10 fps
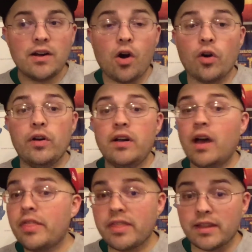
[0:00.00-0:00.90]
are
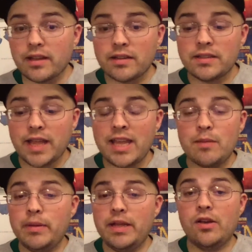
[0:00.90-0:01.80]
nothing. They
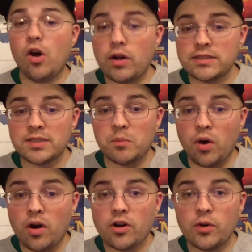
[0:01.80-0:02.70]
can be gone
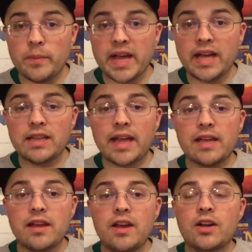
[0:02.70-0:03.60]
tomorrow, man.
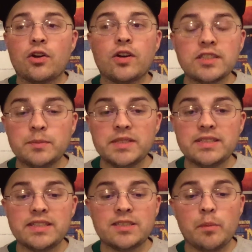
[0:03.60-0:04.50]
Like Christmas
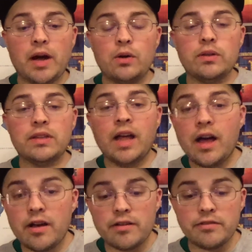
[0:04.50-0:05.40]
is about
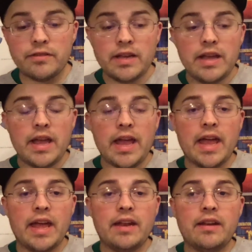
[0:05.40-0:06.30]
love
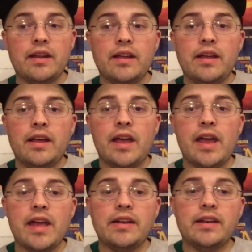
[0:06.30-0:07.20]
and
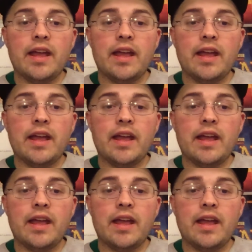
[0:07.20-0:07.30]
and